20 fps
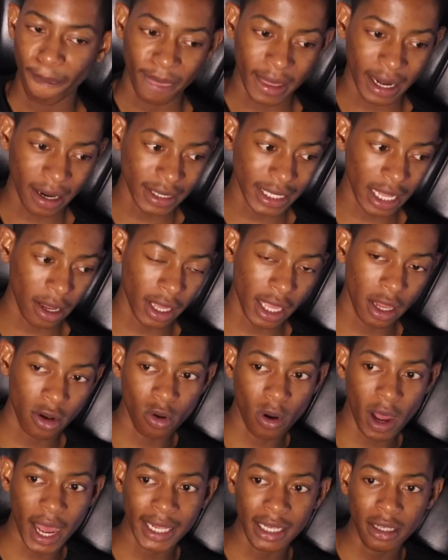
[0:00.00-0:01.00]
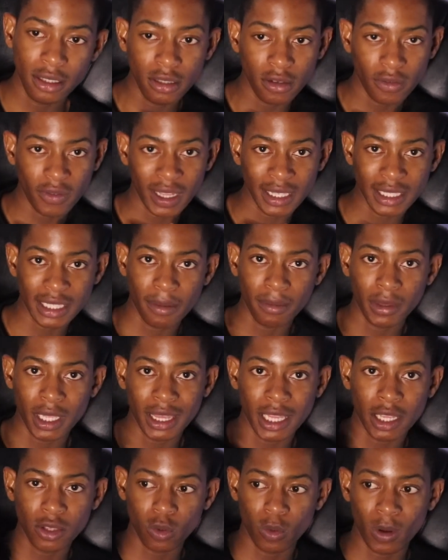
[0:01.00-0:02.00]
Then I was like, okay, no, I need to find
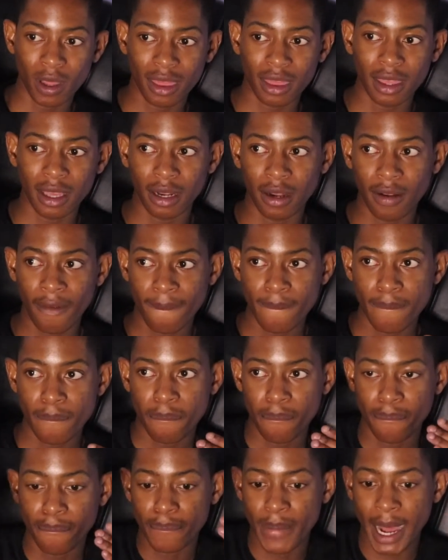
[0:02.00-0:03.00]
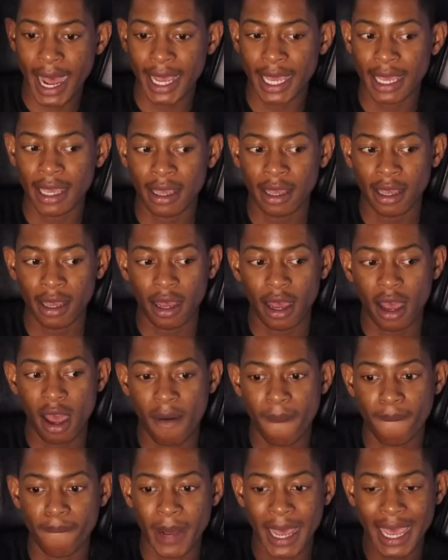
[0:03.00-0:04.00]
something that's within my
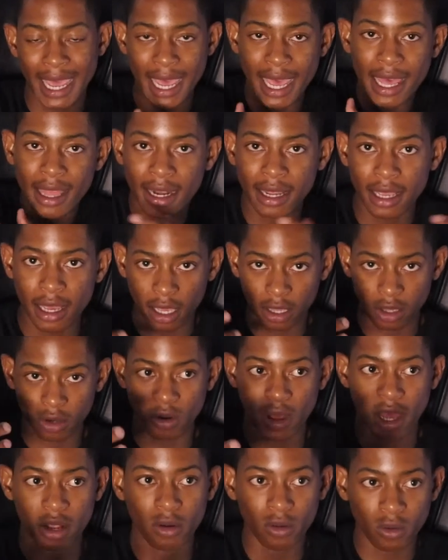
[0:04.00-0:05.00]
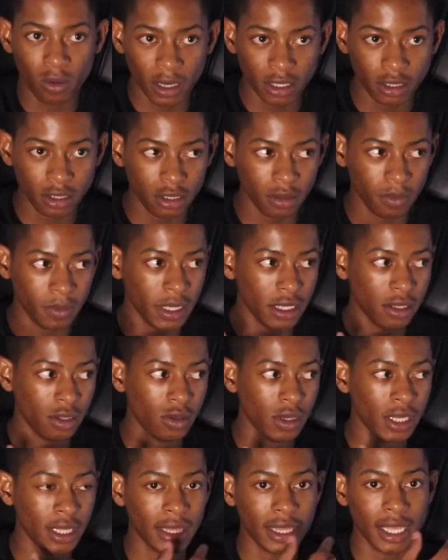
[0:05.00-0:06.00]
area. I don't want to be
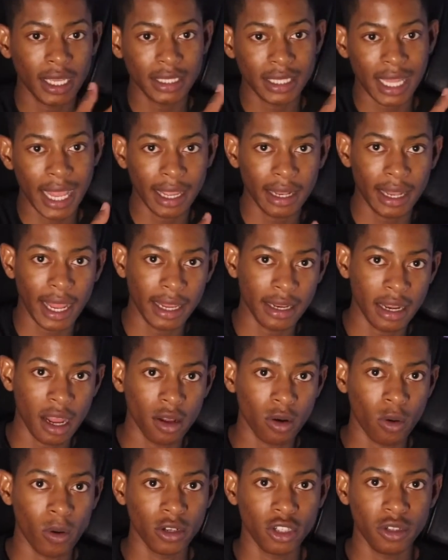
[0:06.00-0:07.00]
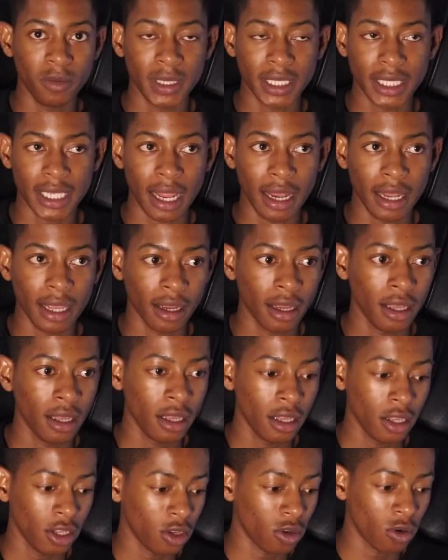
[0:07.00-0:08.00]
doing things like now I don't want to be selling
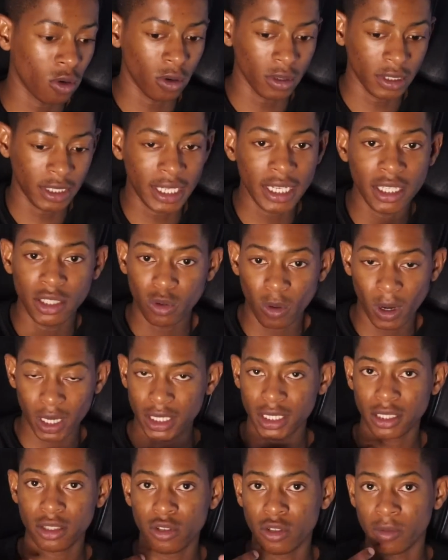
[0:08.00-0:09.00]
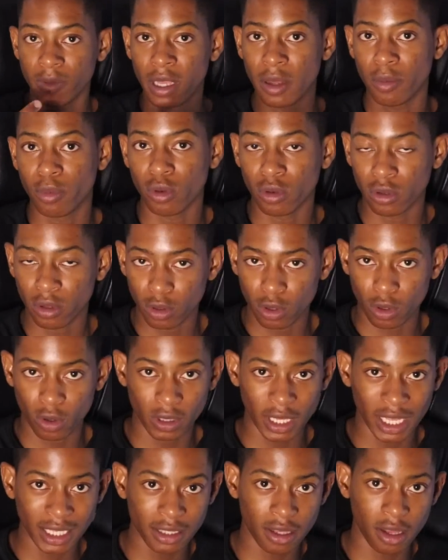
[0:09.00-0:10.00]
dishwashers to people.
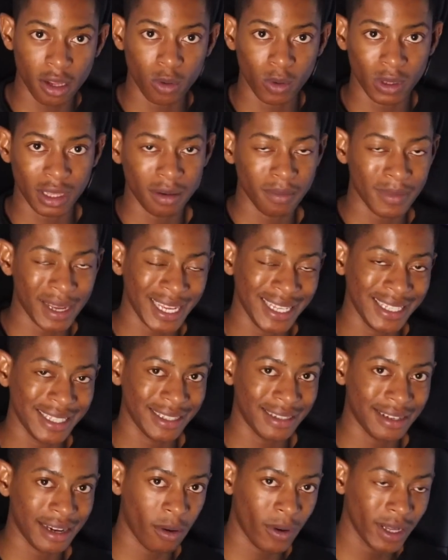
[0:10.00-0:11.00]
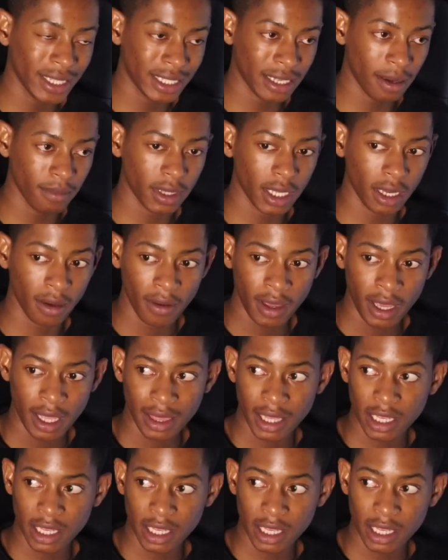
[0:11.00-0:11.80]
That's not within my industry. I want something.